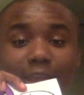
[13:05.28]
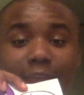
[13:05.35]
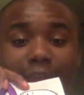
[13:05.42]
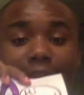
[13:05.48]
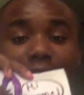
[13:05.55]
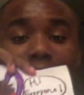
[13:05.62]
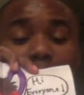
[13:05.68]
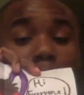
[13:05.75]

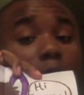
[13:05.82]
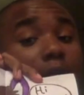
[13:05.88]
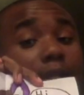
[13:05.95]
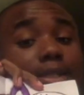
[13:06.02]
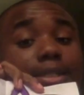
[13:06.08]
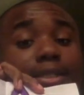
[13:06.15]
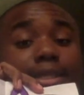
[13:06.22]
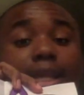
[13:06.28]
and I
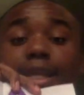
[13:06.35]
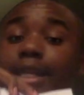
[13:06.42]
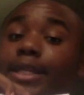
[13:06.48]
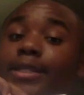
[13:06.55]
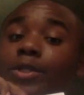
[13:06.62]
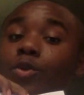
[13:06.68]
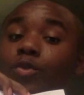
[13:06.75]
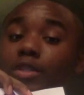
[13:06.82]
want to send it
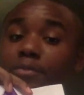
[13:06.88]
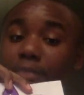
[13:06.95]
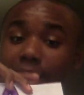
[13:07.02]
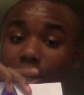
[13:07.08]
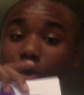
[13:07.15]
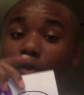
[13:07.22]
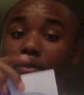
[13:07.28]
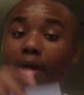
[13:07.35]
to his
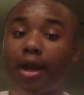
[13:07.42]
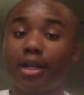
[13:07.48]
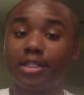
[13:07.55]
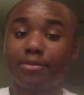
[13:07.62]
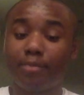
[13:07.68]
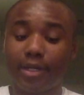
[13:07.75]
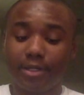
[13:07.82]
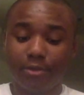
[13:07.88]
P.O.
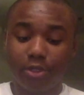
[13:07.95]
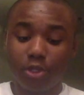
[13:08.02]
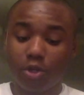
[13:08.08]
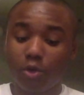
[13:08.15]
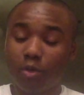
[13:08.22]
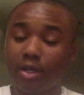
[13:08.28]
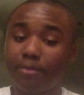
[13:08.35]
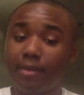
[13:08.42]
box, but you
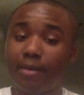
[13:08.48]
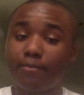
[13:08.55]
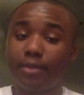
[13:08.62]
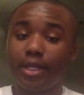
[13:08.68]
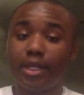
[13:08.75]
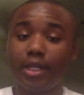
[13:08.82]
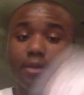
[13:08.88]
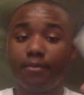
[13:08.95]
know what,
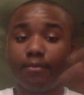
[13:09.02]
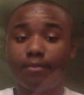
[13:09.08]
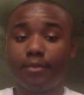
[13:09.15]
Thumbini?